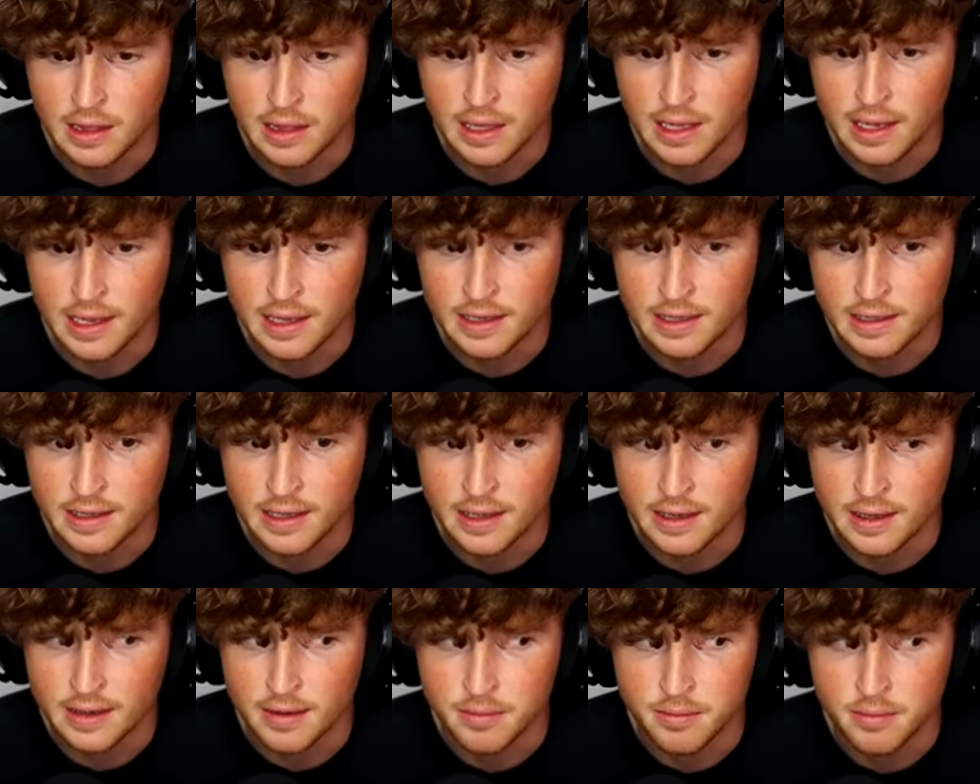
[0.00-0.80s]
like
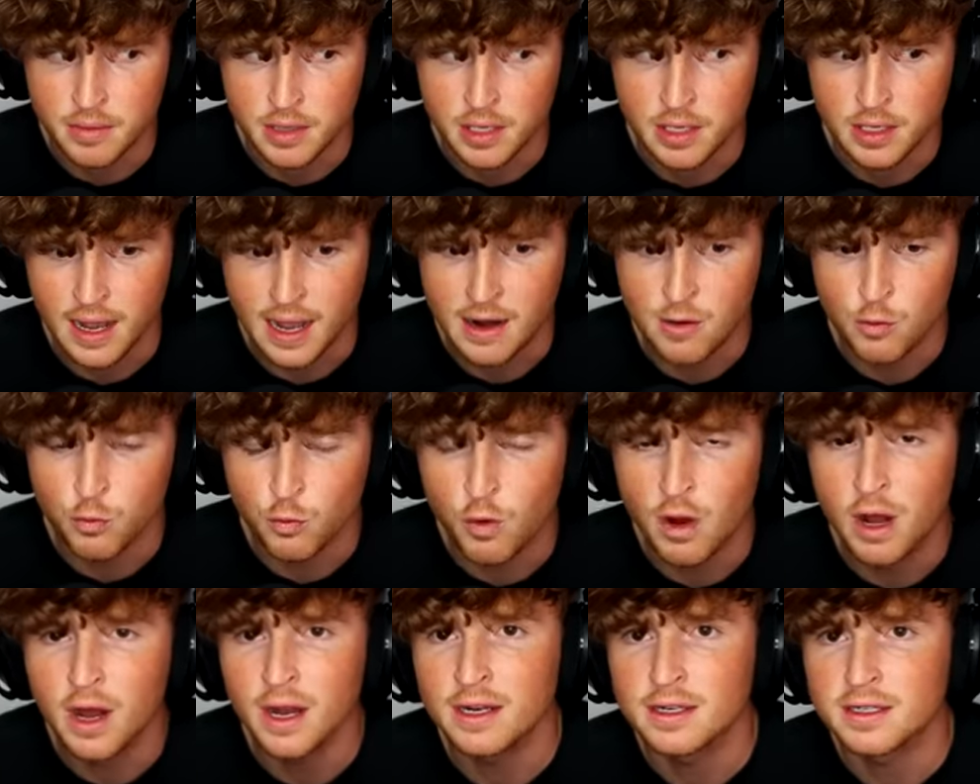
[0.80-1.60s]
him. I
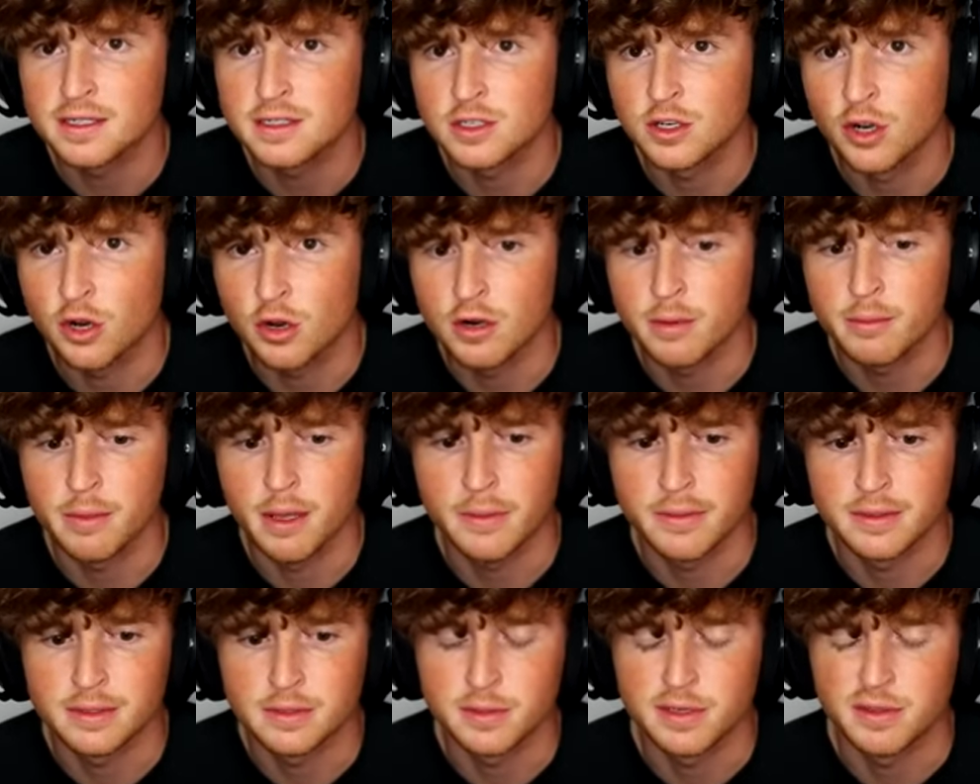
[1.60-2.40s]
want Garten
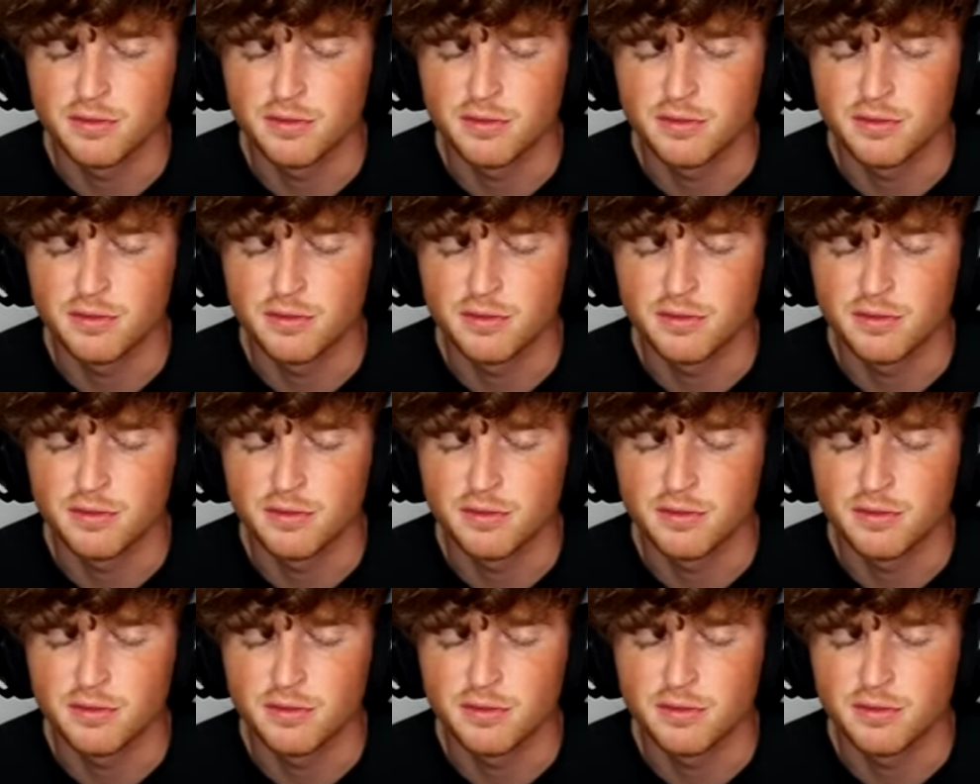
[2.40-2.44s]
Banban to